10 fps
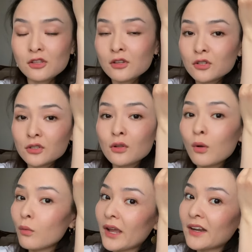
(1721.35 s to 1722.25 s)
There is no
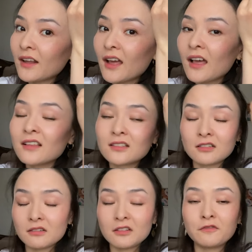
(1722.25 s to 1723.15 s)
white
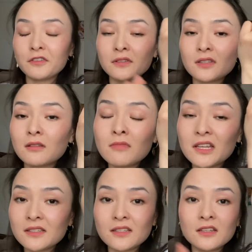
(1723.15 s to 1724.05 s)
cast. It feels
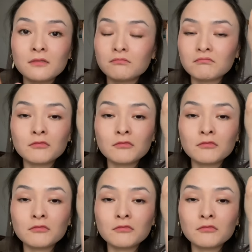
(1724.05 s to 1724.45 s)
amazing.